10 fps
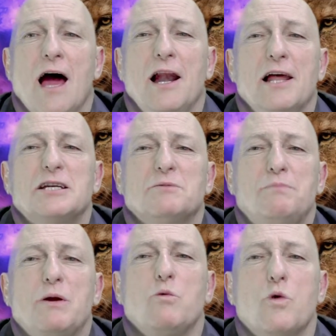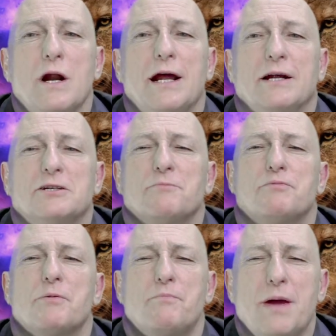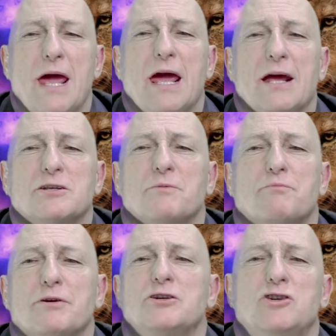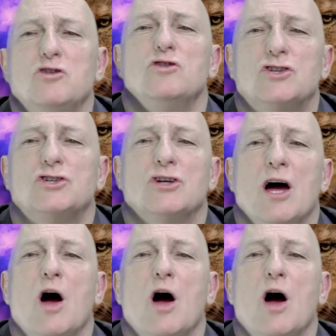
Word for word: let's be willing to prepare to produce